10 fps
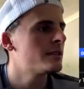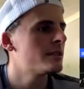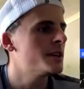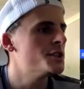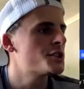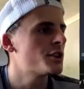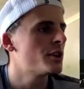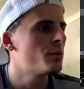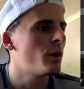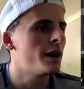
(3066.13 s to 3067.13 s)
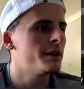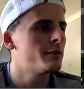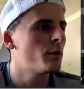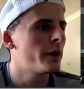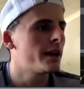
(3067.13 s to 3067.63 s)
insure
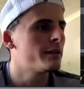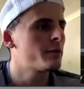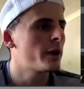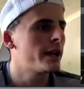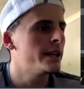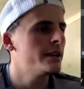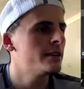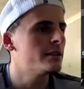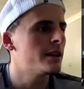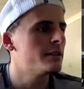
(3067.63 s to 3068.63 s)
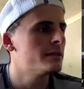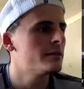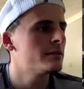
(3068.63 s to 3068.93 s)
for when I need it, and then